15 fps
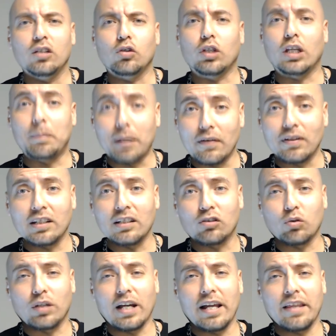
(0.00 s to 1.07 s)
keep everything
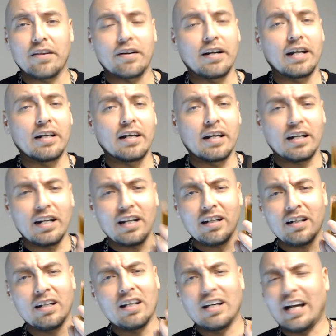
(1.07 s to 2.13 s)
together, and it,
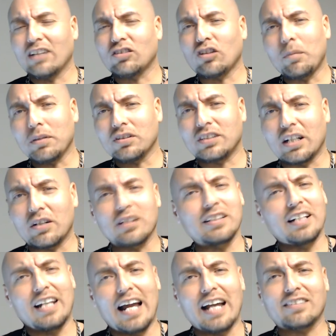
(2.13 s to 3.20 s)
as all Manceras, it
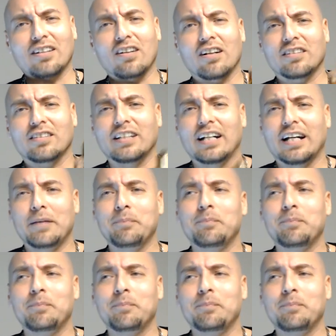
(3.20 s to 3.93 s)
lasts a long time,